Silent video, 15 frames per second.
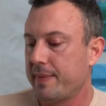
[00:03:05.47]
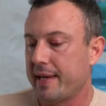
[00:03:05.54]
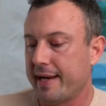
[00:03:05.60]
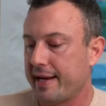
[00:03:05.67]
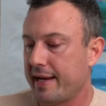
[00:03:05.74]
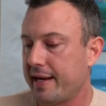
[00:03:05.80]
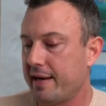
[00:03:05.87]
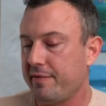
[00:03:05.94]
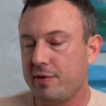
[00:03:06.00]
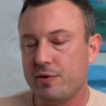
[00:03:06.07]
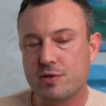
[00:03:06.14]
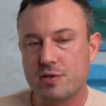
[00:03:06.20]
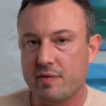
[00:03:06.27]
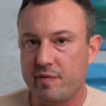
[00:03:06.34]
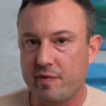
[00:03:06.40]
Again, I've
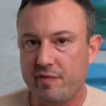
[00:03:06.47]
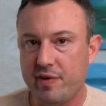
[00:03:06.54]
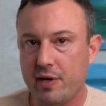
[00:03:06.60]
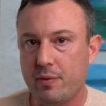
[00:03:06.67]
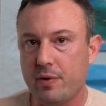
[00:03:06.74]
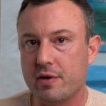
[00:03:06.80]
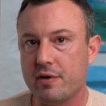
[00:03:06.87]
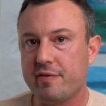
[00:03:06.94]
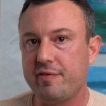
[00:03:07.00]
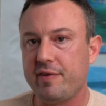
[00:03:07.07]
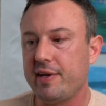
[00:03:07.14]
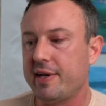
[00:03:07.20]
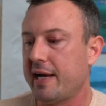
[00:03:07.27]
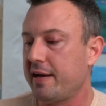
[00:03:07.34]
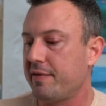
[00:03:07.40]
used it for
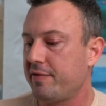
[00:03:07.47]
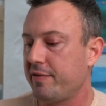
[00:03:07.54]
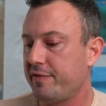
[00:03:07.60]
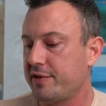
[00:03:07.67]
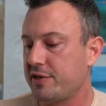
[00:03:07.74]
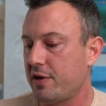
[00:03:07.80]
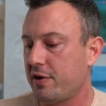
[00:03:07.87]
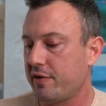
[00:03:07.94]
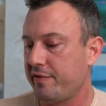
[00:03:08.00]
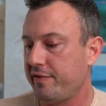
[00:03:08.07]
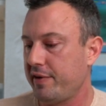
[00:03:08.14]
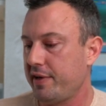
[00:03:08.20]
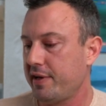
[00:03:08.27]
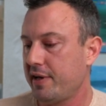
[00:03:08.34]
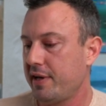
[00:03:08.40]
videography and for
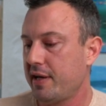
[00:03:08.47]
photography.